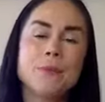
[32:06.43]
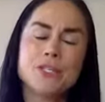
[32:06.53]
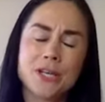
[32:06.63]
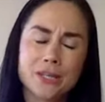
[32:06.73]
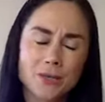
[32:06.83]

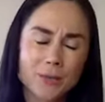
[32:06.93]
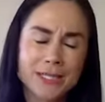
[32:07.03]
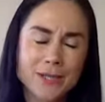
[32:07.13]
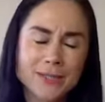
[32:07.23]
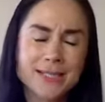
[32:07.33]
be gentle
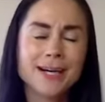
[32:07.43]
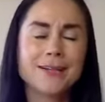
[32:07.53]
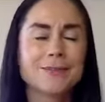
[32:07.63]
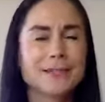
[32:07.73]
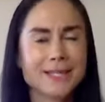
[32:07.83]
with
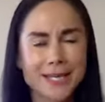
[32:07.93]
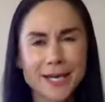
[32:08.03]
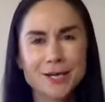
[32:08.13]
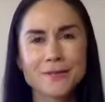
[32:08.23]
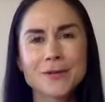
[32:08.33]
yourself and take
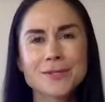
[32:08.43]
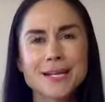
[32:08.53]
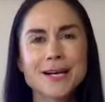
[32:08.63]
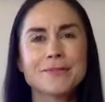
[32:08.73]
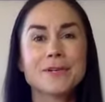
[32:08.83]
care of
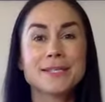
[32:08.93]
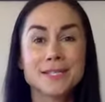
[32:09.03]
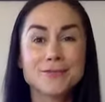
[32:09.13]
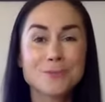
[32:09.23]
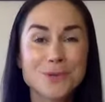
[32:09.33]
yourself
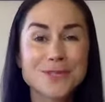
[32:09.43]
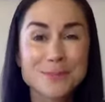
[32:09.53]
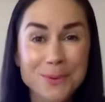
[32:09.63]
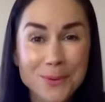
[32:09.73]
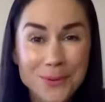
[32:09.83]
receive more
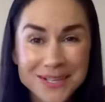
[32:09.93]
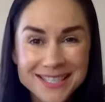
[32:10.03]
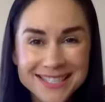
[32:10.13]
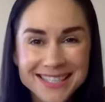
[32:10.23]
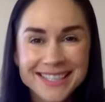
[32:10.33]

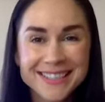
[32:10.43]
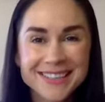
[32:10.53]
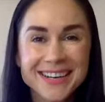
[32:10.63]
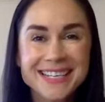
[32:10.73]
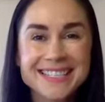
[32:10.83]
support
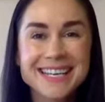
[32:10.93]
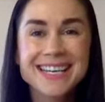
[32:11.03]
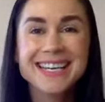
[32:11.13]
right